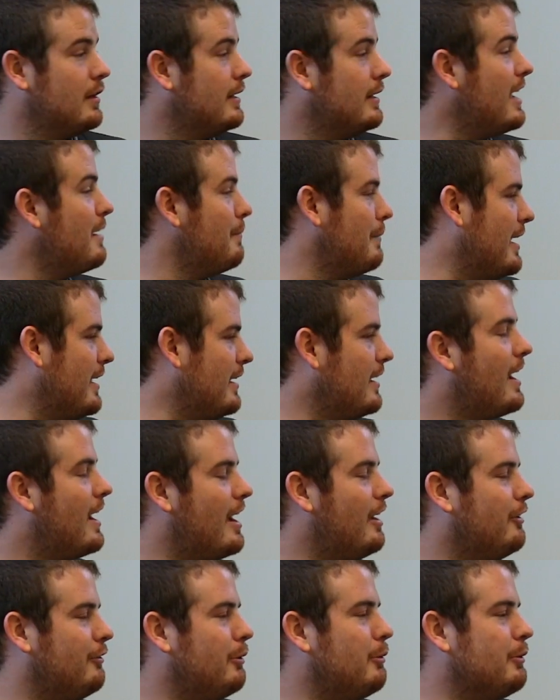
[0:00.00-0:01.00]
Yeah, man,
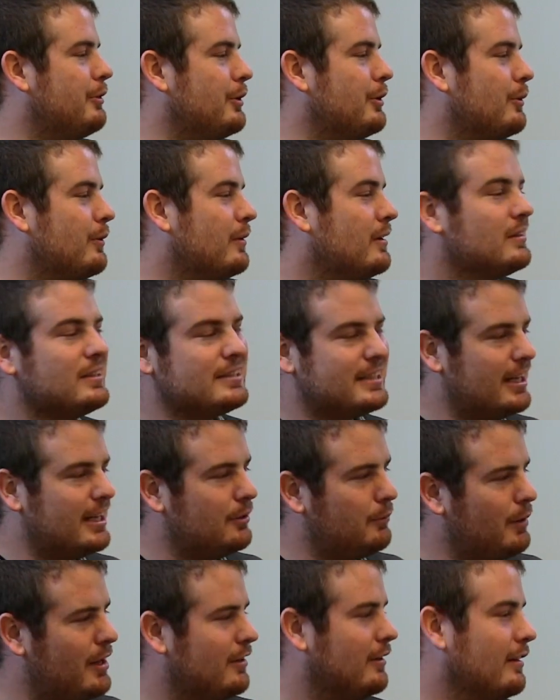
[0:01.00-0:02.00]
I agree with you. Let's keep
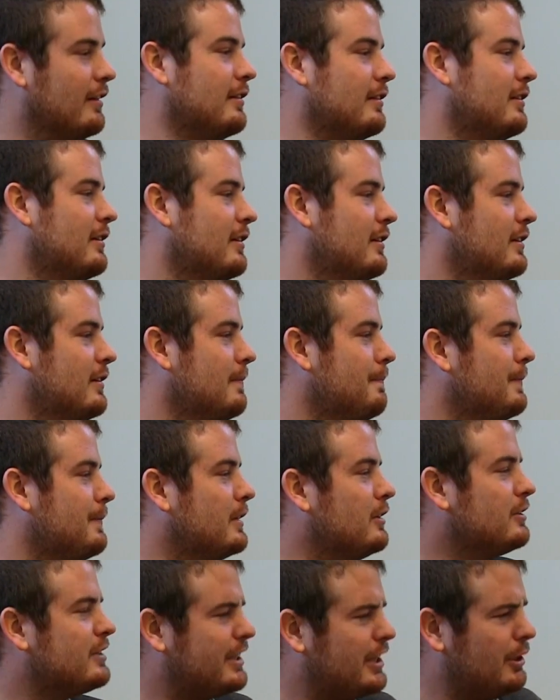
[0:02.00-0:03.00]
the welding. It
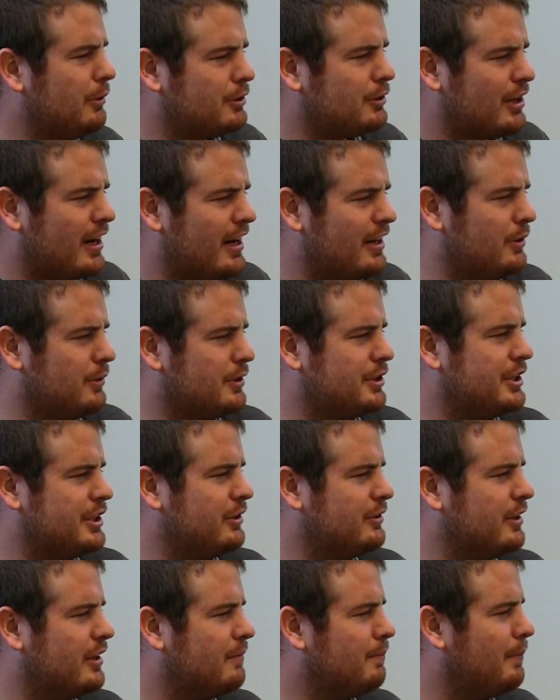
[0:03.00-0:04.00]
looks like you were trying to do a
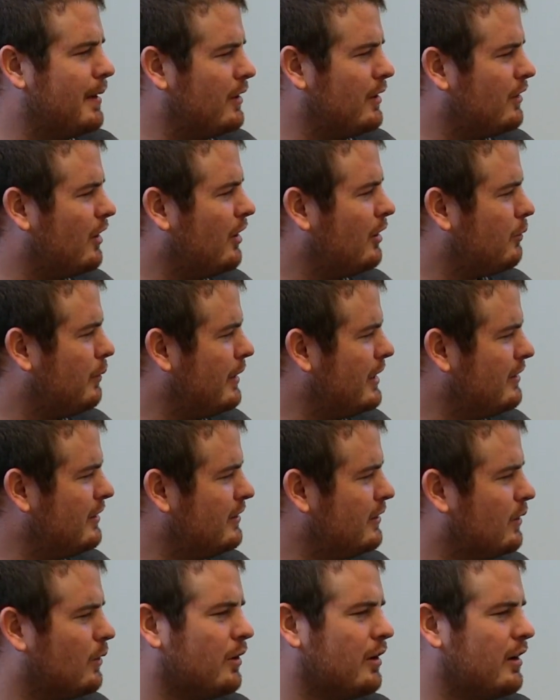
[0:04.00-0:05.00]
shielded metal arc weld
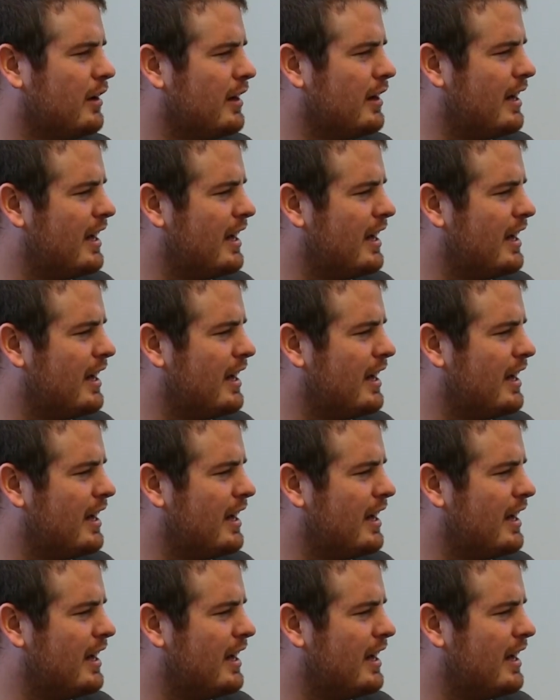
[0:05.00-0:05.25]
or a